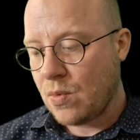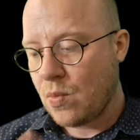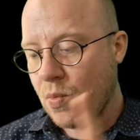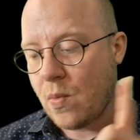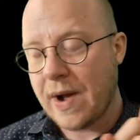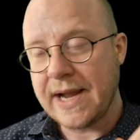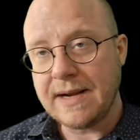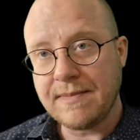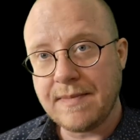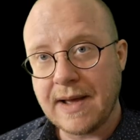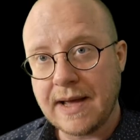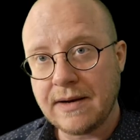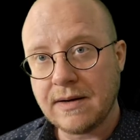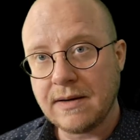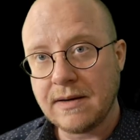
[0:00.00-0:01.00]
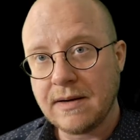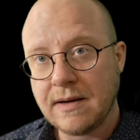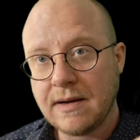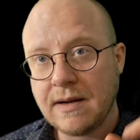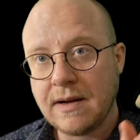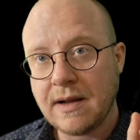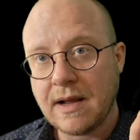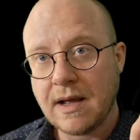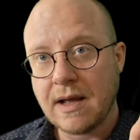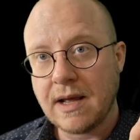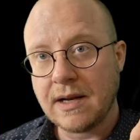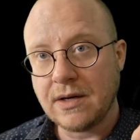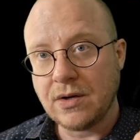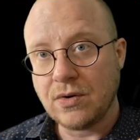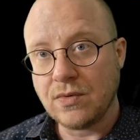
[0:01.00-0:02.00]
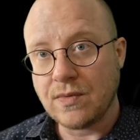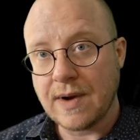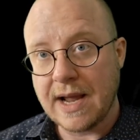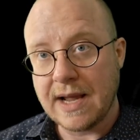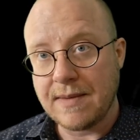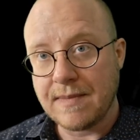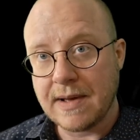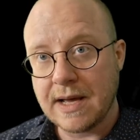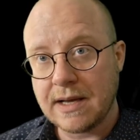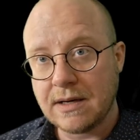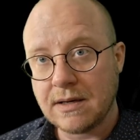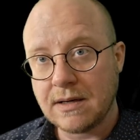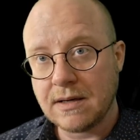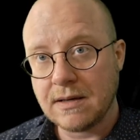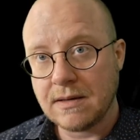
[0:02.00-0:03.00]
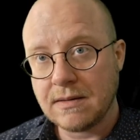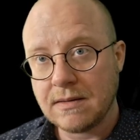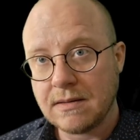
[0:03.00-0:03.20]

white matter and gray matter.